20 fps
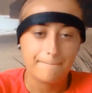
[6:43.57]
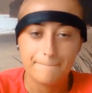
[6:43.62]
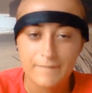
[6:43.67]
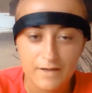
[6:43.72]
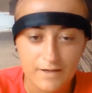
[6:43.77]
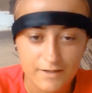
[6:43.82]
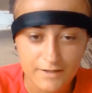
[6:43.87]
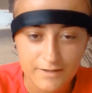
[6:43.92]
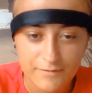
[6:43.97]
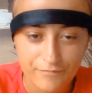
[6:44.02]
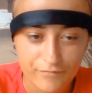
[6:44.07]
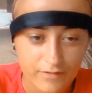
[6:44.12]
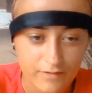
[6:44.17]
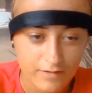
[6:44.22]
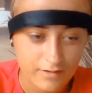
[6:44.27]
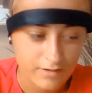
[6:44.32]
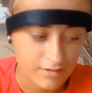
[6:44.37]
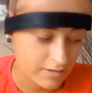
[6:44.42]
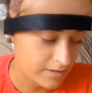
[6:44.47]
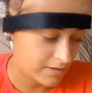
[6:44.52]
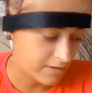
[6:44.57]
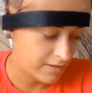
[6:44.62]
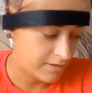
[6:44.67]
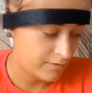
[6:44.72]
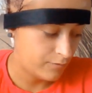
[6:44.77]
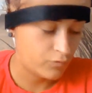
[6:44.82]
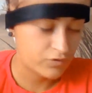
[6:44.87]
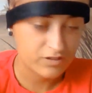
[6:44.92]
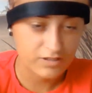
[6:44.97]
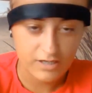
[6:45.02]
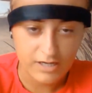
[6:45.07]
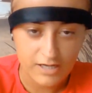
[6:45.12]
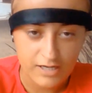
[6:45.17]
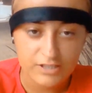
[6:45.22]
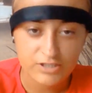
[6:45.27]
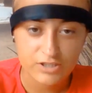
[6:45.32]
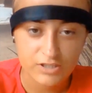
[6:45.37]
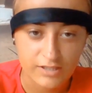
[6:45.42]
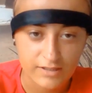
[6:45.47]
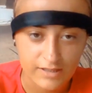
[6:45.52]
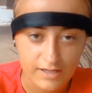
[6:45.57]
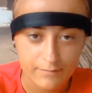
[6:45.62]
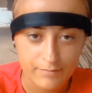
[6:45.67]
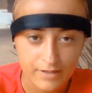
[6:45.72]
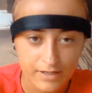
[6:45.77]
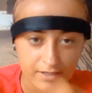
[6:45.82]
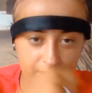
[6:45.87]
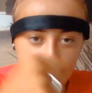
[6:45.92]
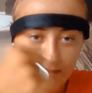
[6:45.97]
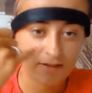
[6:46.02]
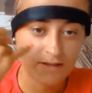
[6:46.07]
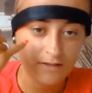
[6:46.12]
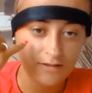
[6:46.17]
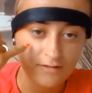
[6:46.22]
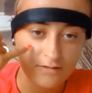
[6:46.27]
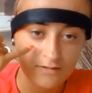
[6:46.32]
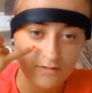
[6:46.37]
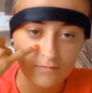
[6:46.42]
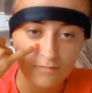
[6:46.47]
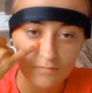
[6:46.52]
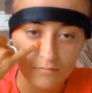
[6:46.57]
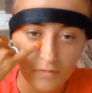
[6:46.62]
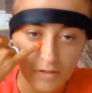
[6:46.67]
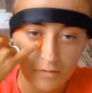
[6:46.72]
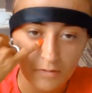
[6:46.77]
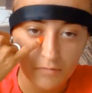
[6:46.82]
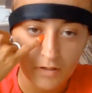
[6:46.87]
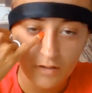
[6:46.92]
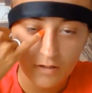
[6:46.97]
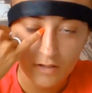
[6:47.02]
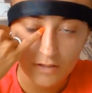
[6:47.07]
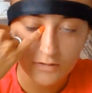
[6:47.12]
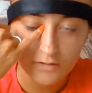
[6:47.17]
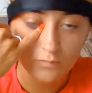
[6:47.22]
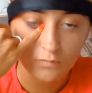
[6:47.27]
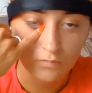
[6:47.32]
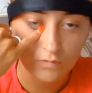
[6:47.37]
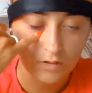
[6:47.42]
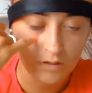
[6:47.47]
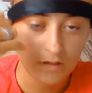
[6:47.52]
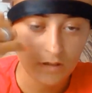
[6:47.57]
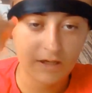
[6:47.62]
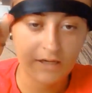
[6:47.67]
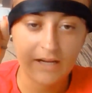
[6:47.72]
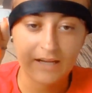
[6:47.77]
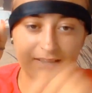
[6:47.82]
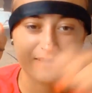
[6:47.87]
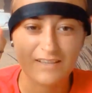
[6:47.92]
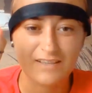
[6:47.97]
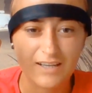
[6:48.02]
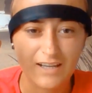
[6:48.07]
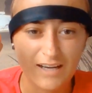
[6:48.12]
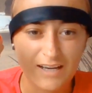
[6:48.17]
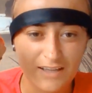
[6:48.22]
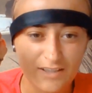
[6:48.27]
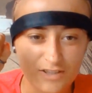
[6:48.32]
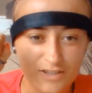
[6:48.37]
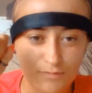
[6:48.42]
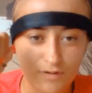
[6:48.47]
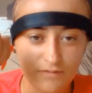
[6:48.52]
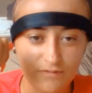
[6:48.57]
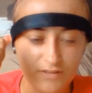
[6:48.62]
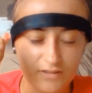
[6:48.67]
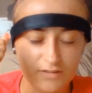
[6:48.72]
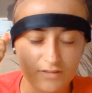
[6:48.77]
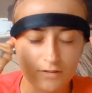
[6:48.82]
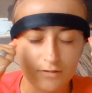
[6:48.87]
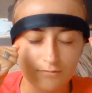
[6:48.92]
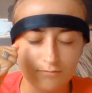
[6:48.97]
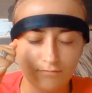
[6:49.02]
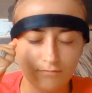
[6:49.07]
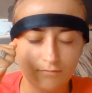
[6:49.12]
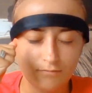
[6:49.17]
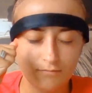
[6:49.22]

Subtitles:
But again, it wasn't actually that bad. It did make my eyes water, and I had to like clench my fist and go